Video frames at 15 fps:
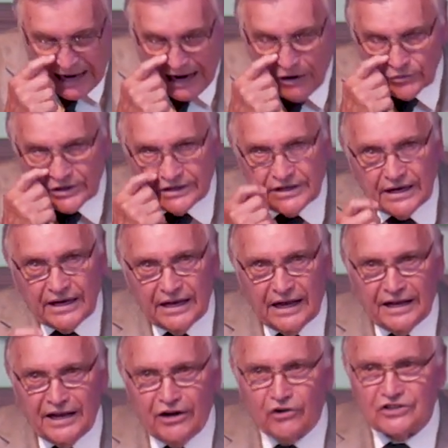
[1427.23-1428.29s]
How did it,
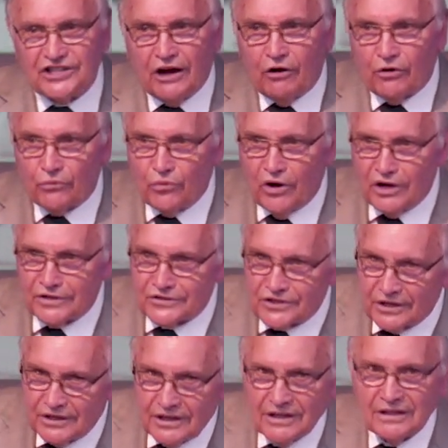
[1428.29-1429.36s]
and here's how it runs.
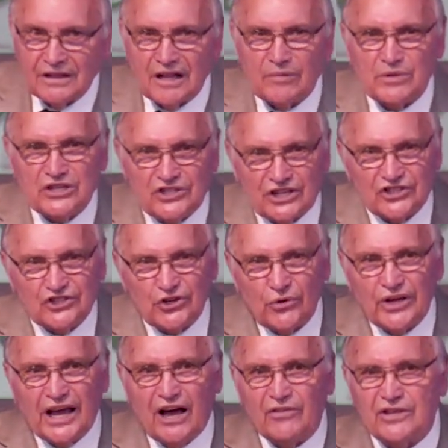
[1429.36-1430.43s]
Let me just show
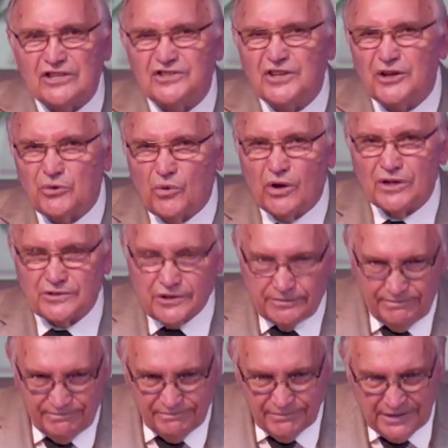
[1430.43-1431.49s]
you how this thing runs.
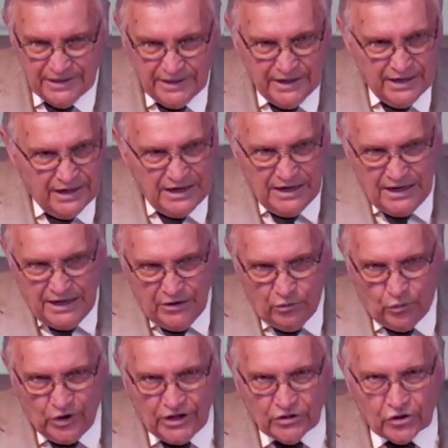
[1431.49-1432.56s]

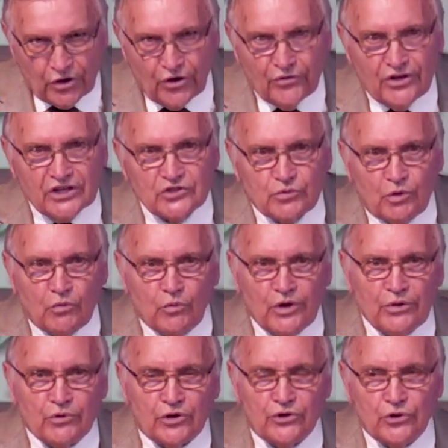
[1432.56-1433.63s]
We learned this when we
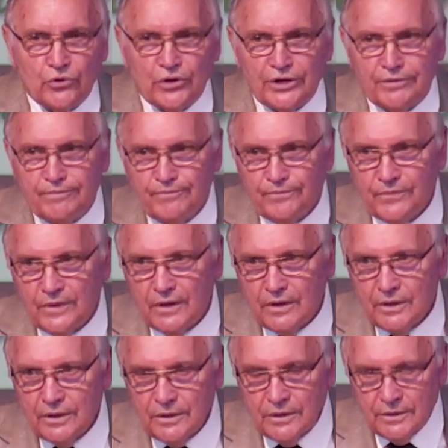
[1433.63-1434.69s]
were doing
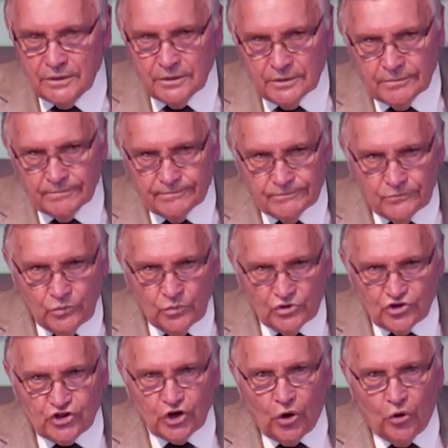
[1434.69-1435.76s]

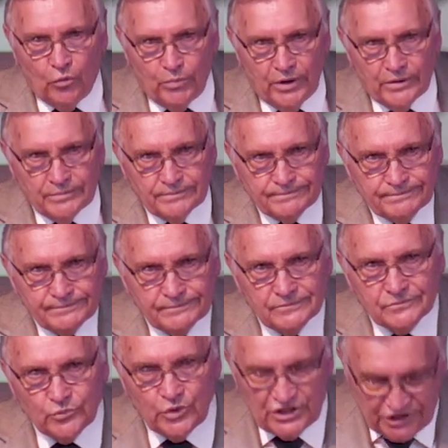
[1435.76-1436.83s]
Job.
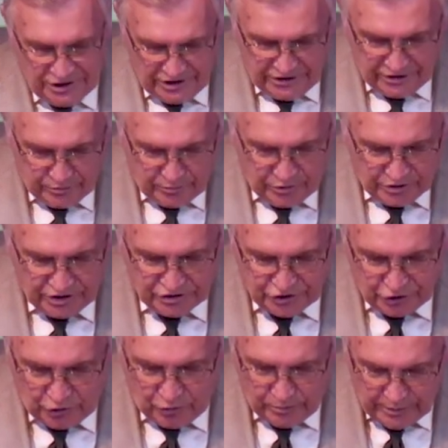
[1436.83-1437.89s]
We studied the book of
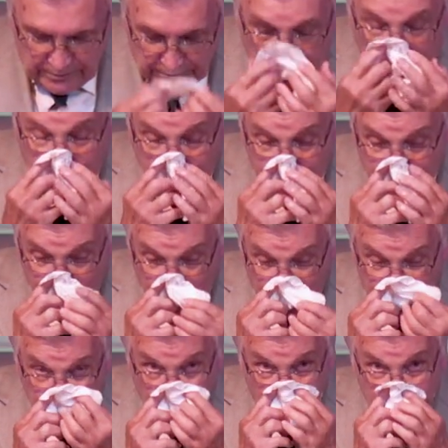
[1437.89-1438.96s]
Job. We
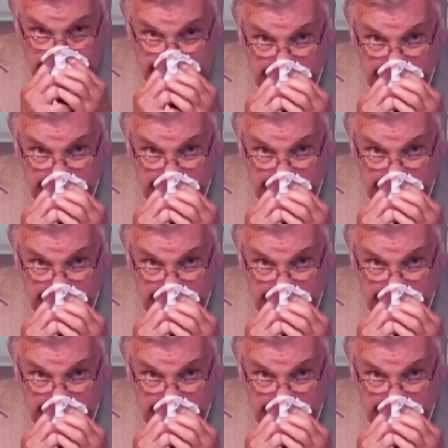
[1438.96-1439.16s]
learned this